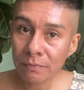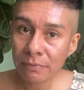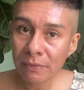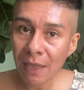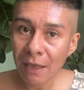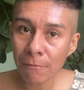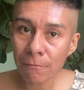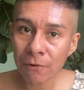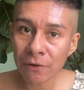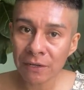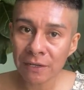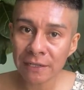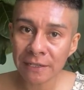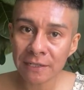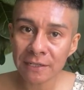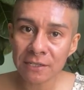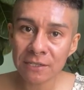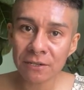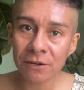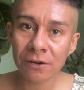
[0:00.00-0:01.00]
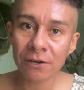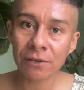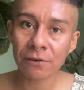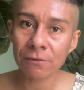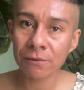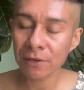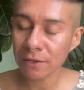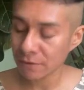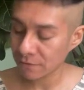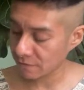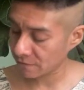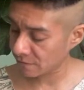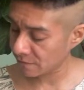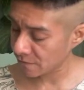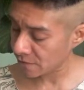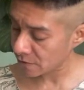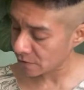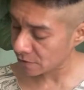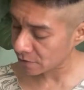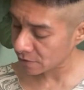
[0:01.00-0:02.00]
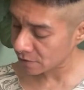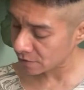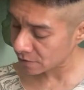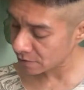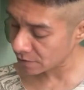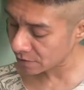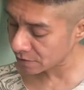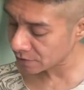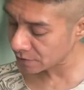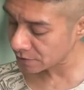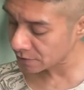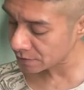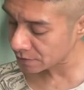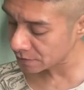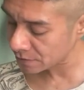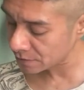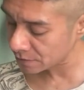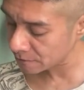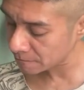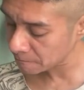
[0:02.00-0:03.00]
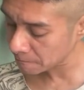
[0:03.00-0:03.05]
We're gonna get started with Virgo.